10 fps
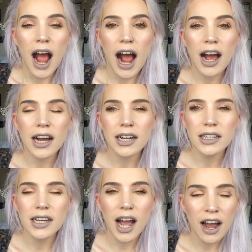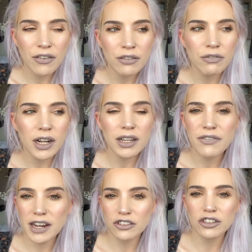I haven't really
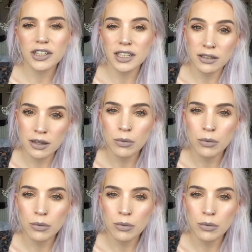ventured into